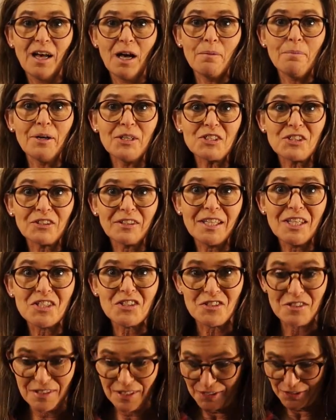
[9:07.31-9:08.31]
a bunch of
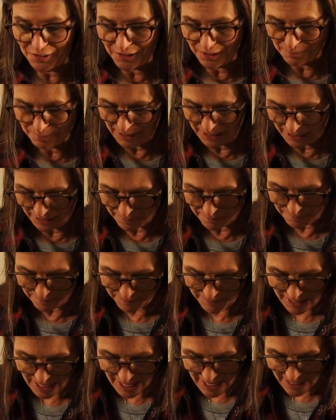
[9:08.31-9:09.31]
leashes that you're going to be getting.
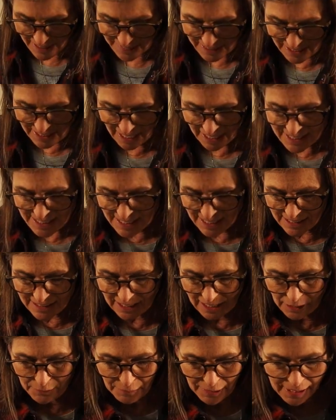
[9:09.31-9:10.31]
The next thing
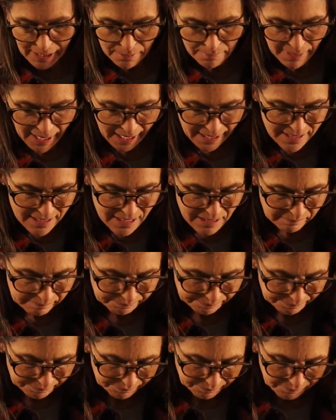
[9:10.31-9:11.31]
that I recommend
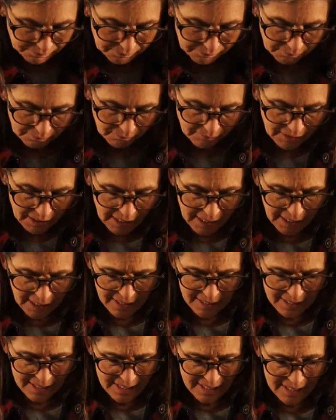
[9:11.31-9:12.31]

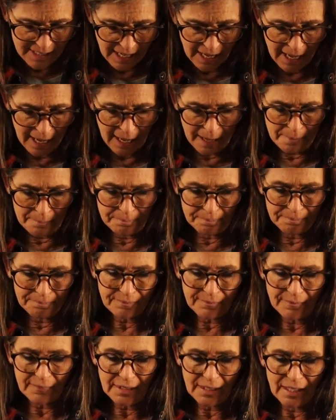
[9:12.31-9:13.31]
is
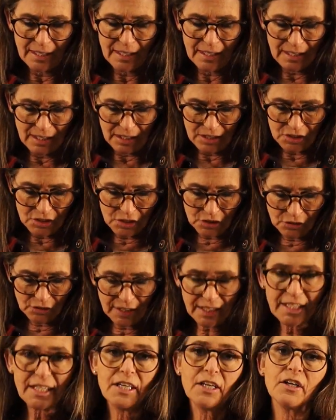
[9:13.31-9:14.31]
you'll
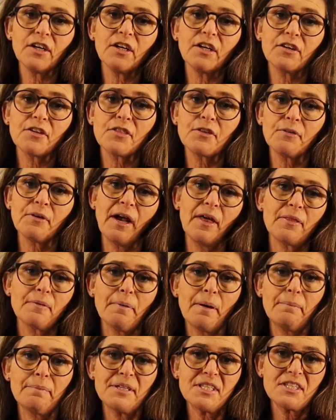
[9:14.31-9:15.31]
hear throughout the
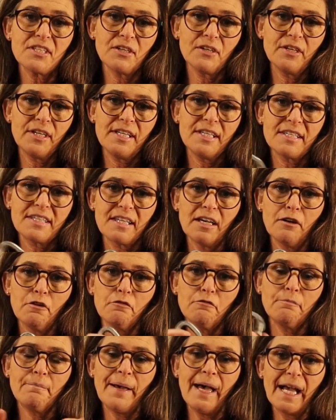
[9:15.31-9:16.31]
puppy series
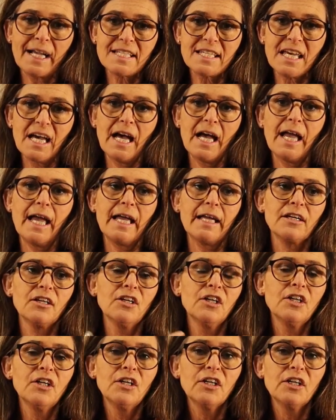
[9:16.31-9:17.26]
of back tying,